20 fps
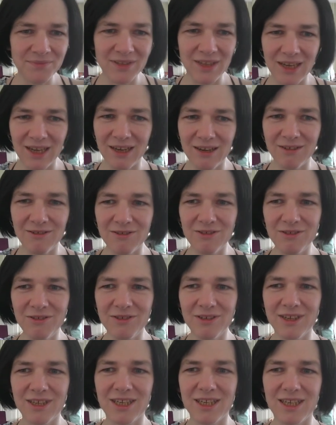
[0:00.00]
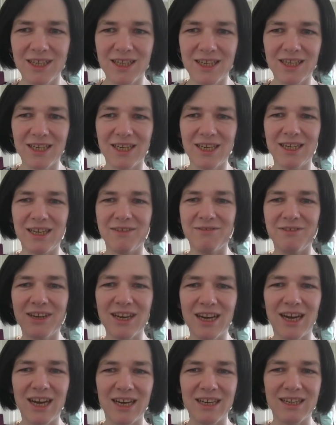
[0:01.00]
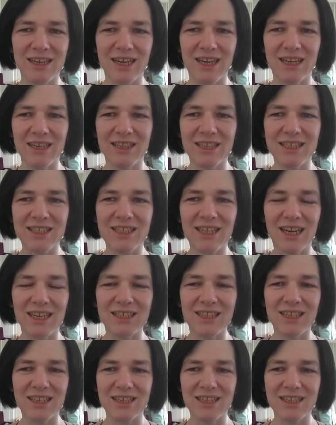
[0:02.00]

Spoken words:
Now we can understand